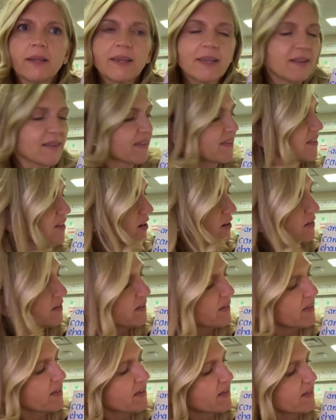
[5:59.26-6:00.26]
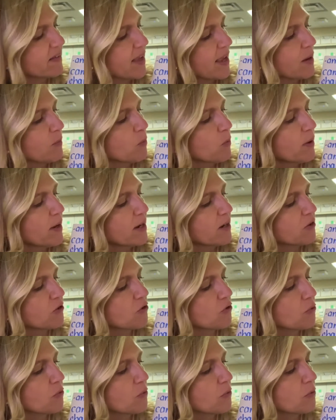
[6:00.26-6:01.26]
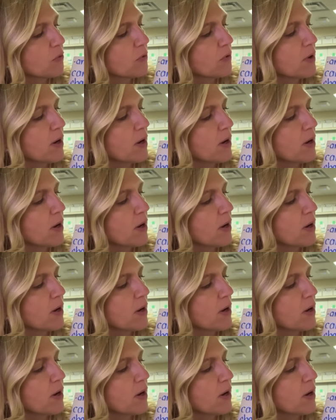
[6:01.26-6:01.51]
It starts the same way. Drill.